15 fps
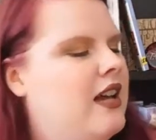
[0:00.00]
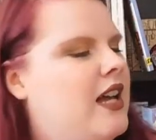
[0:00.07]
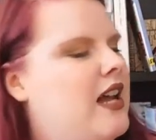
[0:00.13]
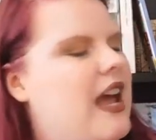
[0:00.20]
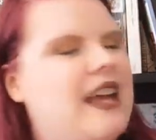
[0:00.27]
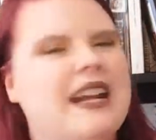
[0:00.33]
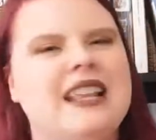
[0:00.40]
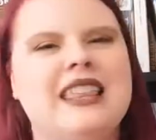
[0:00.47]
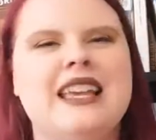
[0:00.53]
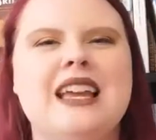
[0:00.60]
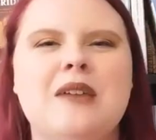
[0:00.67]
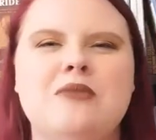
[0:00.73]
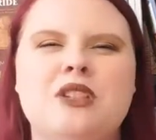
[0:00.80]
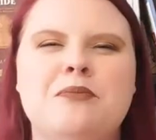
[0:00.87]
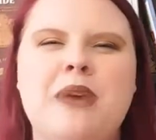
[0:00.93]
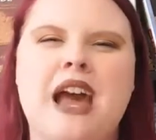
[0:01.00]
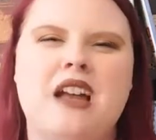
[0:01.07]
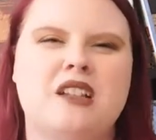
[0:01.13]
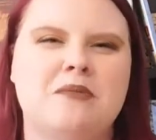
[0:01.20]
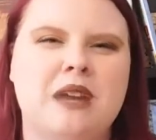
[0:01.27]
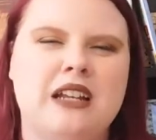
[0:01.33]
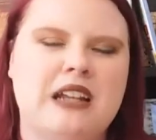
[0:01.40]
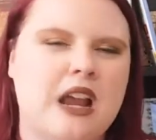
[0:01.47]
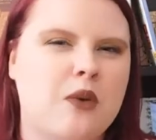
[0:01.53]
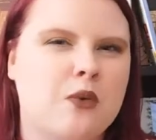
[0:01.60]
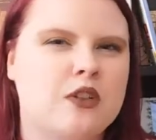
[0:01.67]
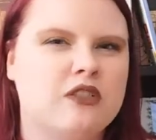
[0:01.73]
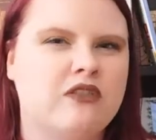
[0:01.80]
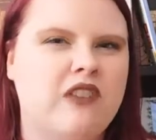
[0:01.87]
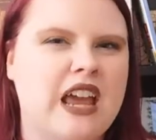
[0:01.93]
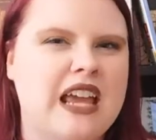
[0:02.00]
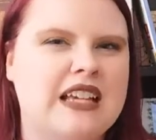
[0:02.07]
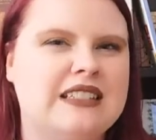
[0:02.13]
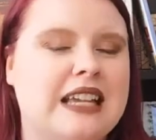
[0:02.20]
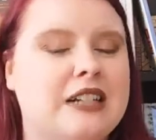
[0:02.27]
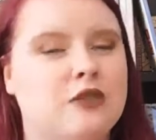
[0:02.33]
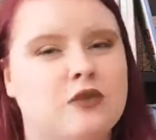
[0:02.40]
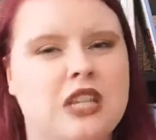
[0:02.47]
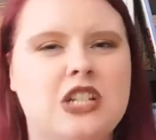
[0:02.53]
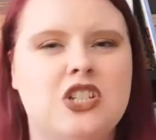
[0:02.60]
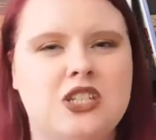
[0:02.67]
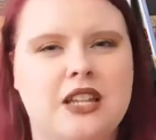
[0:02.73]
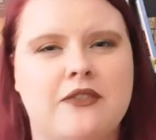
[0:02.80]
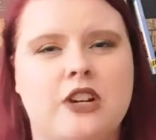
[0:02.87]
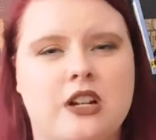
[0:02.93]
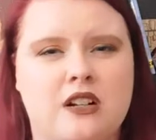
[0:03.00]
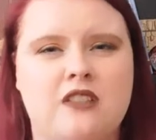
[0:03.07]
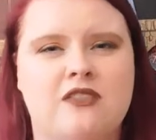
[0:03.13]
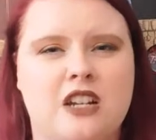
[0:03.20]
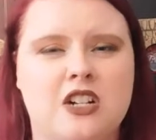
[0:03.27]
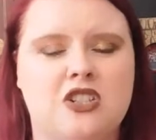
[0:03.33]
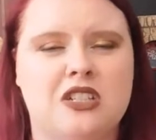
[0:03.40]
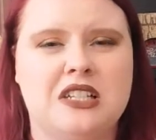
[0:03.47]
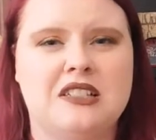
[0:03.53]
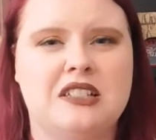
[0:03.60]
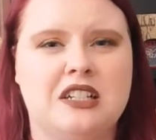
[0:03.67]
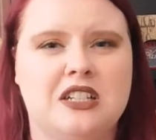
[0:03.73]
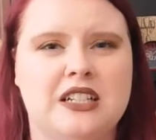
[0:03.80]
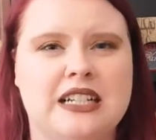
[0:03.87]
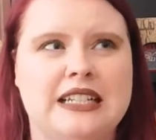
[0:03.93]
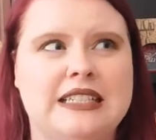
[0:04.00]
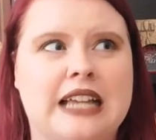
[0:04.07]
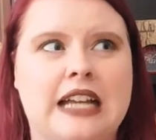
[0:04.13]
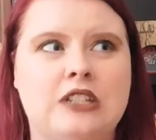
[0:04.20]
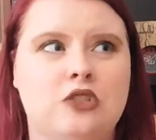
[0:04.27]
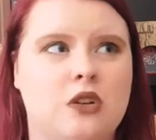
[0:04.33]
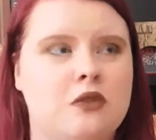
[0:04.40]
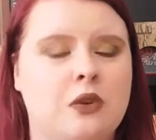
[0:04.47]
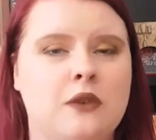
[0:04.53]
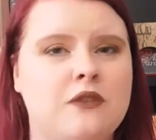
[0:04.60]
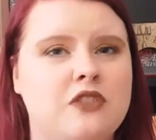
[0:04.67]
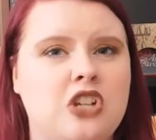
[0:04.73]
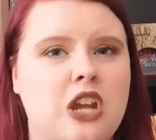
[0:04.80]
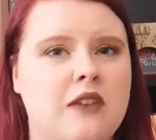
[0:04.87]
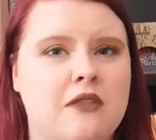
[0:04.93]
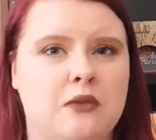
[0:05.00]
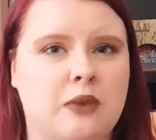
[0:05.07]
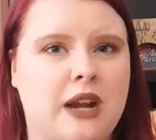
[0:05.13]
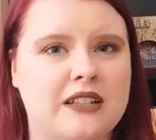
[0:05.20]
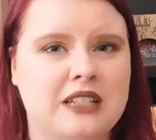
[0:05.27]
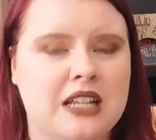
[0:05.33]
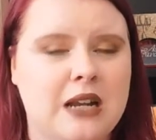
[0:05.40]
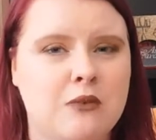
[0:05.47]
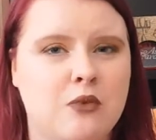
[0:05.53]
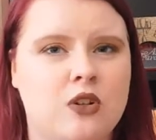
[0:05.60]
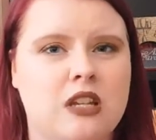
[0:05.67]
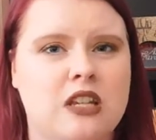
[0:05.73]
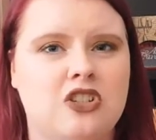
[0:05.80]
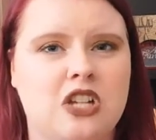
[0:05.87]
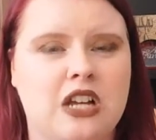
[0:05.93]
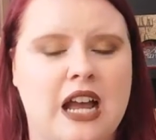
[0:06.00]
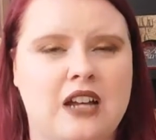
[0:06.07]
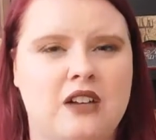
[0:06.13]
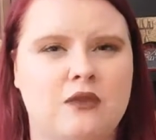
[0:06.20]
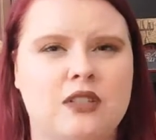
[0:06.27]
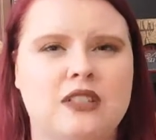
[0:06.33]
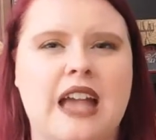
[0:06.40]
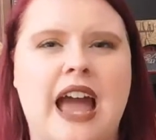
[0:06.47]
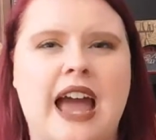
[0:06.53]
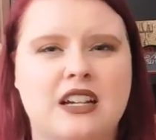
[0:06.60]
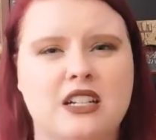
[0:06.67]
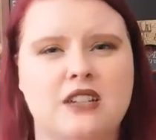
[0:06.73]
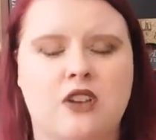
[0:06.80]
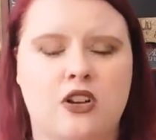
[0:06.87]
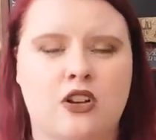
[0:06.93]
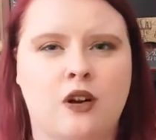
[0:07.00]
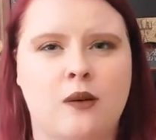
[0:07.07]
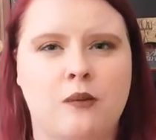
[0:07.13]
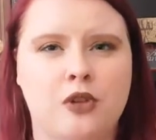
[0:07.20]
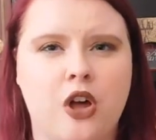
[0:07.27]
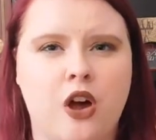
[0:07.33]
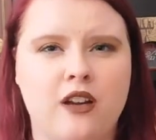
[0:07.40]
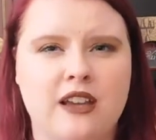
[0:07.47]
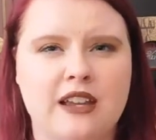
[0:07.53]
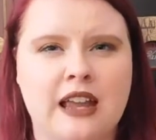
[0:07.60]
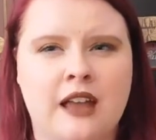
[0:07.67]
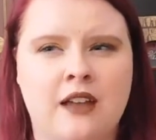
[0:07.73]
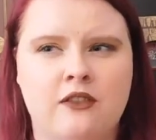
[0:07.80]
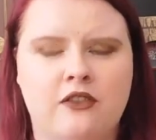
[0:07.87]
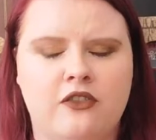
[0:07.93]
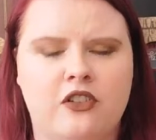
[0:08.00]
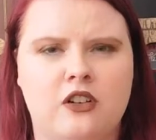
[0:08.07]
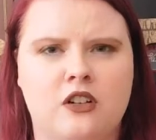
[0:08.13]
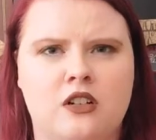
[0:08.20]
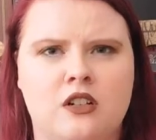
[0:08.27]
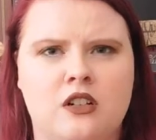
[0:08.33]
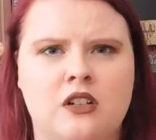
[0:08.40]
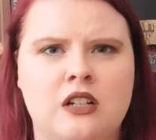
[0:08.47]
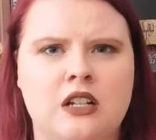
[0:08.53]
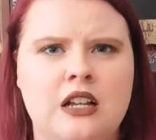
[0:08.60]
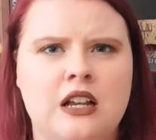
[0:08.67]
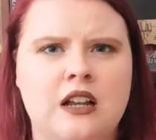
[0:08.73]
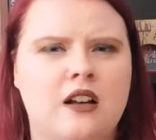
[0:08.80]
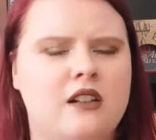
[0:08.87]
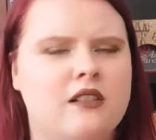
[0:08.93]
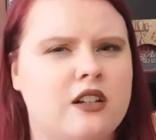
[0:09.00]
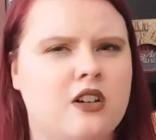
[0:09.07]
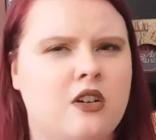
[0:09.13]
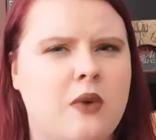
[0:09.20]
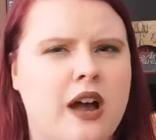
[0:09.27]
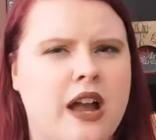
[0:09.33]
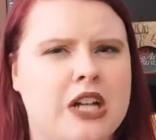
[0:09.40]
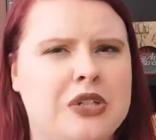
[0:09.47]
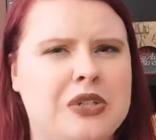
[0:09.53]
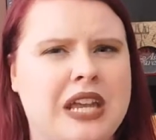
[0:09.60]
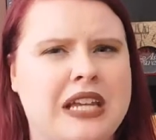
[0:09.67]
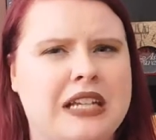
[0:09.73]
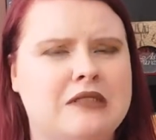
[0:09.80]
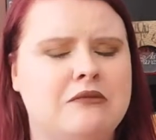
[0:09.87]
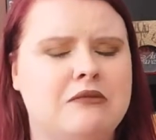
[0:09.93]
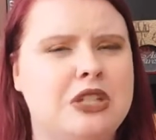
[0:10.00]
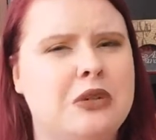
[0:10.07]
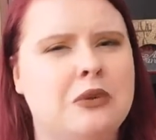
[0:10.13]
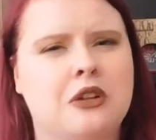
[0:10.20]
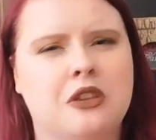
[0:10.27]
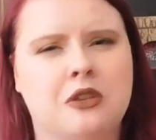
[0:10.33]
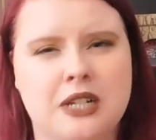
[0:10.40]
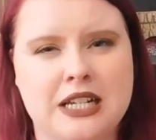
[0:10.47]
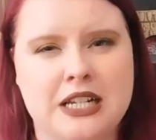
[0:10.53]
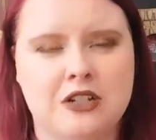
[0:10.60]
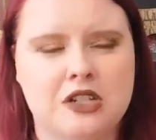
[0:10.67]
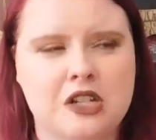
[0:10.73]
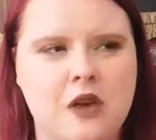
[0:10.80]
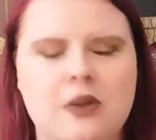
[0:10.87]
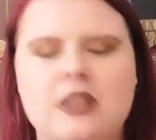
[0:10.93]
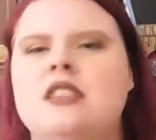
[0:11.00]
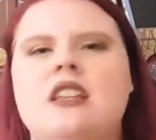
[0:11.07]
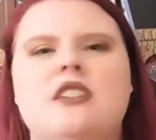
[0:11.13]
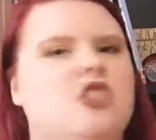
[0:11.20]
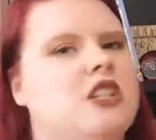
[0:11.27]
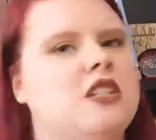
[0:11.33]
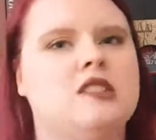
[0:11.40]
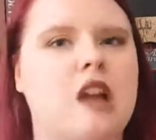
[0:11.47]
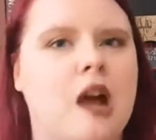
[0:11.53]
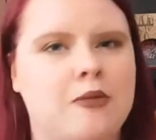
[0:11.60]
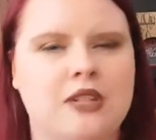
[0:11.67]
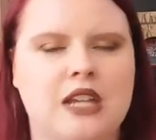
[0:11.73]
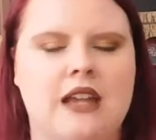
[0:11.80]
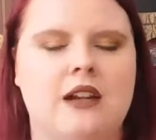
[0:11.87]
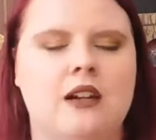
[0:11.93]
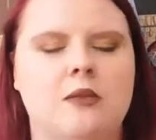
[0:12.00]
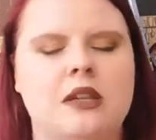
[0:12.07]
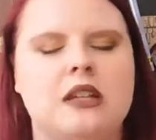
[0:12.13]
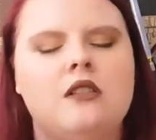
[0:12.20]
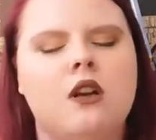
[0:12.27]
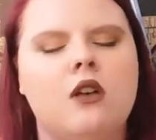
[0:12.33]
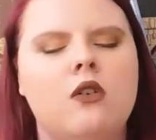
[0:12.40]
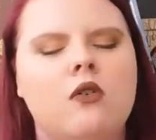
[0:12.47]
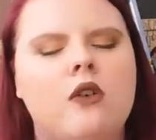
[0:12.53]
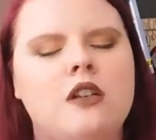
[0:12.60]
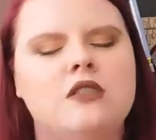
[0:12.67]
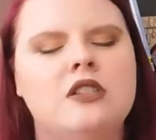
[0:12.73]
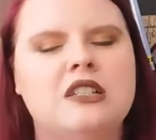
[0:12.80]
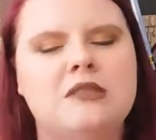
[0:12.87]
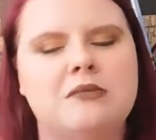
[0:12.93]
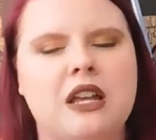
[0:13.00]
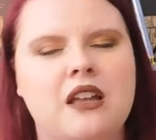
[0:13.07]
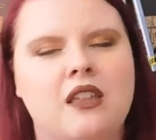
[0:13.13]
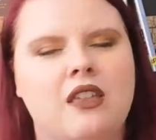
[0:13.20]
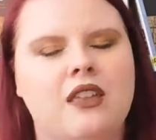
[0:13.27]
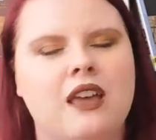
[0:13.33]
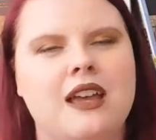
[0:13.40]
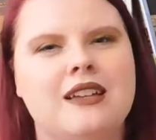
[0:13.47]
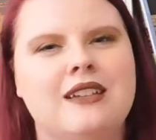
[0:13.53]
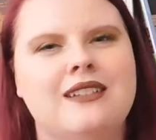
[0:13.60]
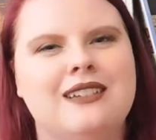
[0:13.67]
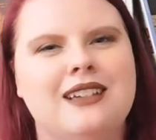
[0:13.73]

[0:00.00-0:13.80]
And I think I'm just past my Night World phase. I don't think she's ever going to finish this series. I don't know if she even writes anymore. Like, she kind of was active on her blog again for a little while, like 2 or 3 years ago, and then she stopped again. And I'm like, no, L.J. Smith, like,